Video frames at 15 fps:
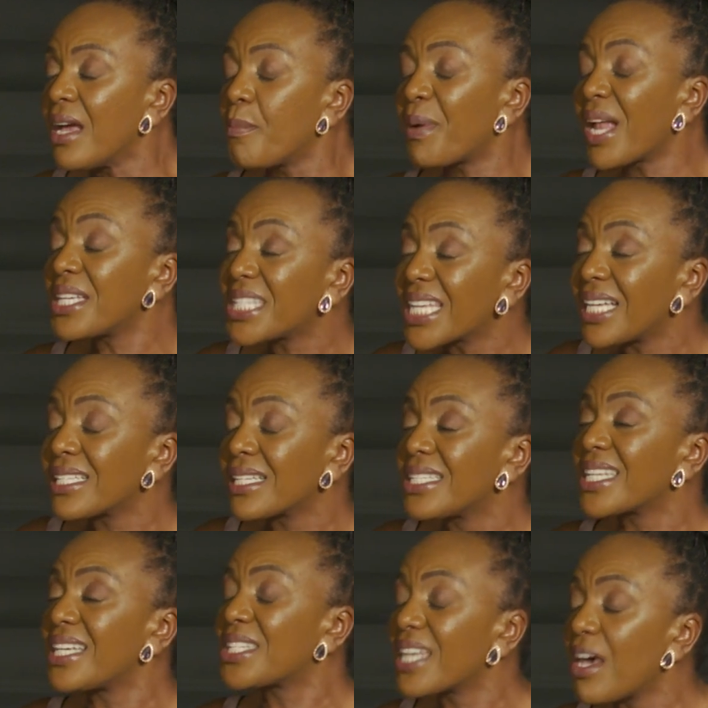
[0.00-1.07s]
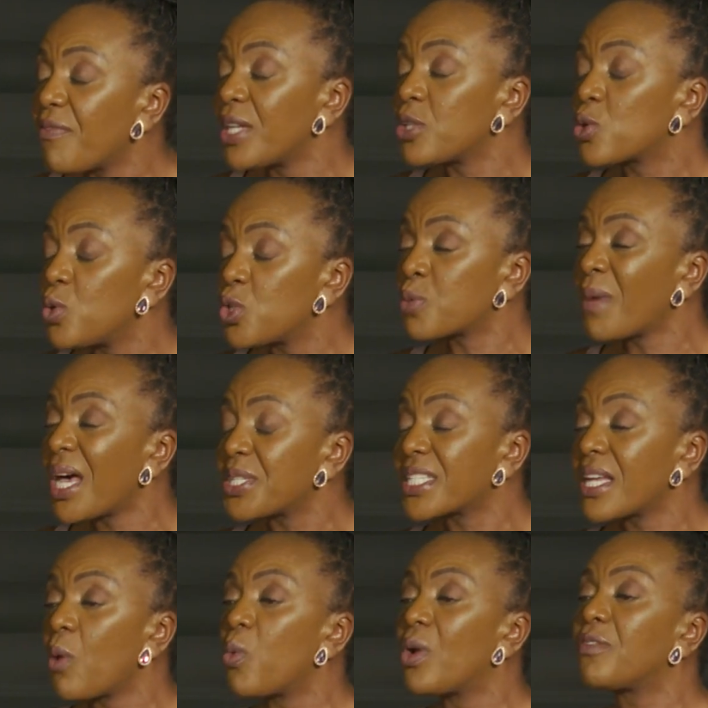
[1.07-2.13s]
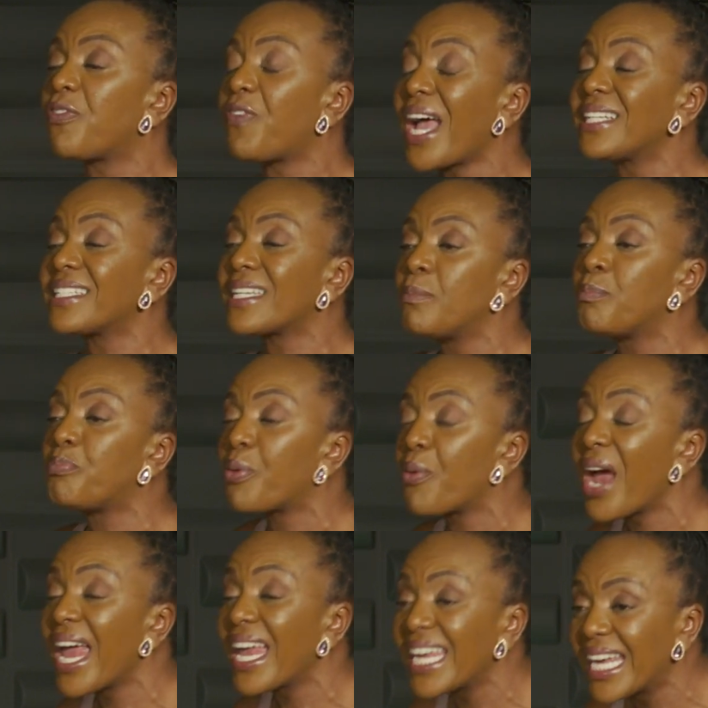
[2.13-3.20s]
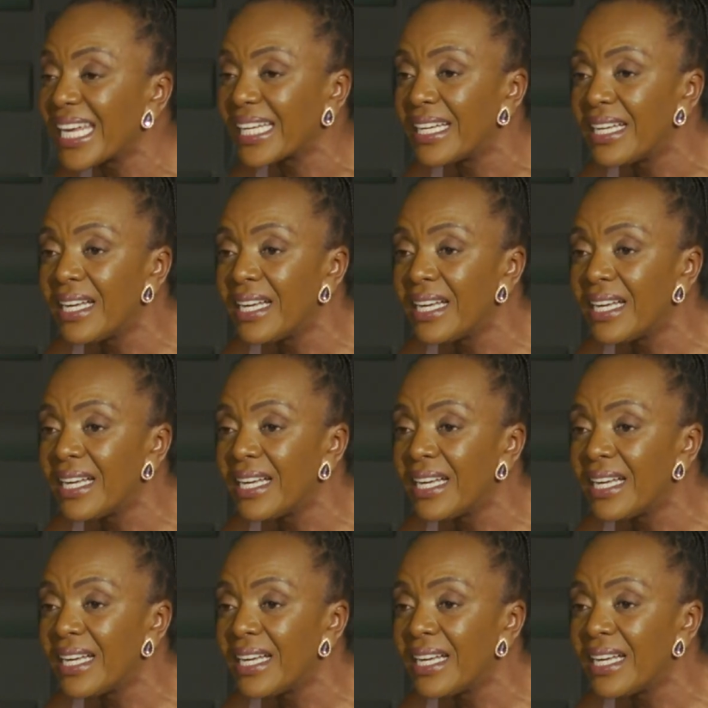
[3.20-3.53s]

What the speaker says: Blessed is the servant whose master will find him praying.